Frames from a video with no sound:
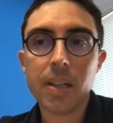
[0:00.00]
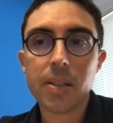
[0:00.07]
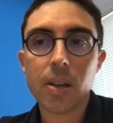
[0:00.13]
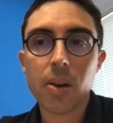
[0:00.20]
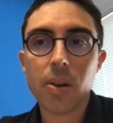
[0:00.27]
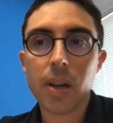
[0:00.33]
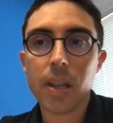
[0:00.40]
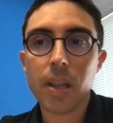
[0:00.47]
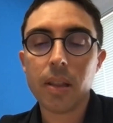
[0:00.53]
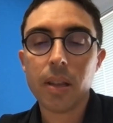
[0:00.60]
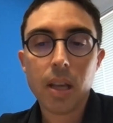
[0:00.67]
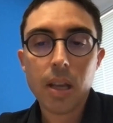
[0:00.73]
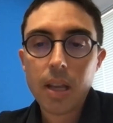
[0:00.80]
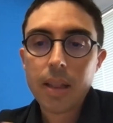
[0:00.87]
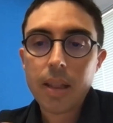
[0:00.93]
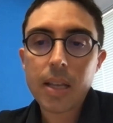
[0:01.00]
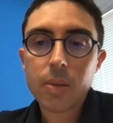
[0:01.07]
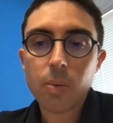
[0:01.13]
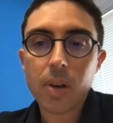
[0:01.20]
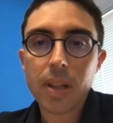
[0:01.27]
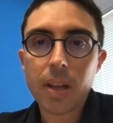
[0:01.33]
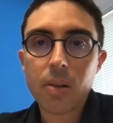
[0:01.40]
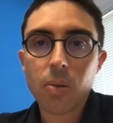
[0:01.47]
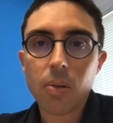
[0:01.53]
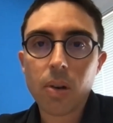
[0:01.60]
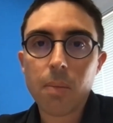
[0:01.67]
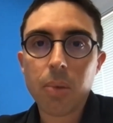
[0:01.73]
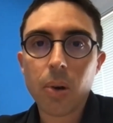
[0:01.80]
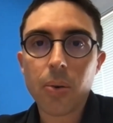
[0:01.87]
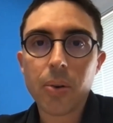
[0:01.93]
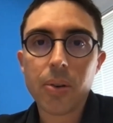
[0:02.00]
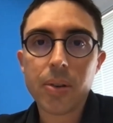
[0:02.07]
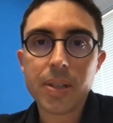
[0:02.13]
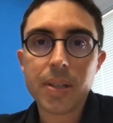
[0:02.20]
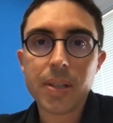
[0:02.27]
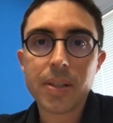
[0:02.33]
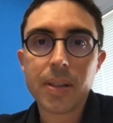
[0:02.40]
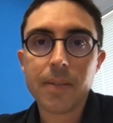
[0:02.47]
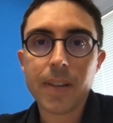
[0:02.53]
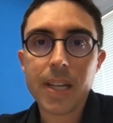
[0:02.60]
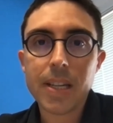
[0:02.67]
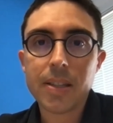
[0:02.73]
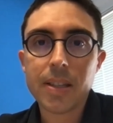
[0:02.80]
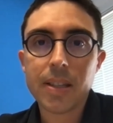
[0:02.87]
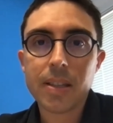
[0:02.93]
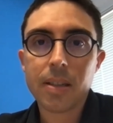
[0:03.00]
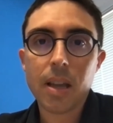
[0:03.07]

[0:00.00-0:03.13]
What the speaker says: So that's why they call employer-assisted visas.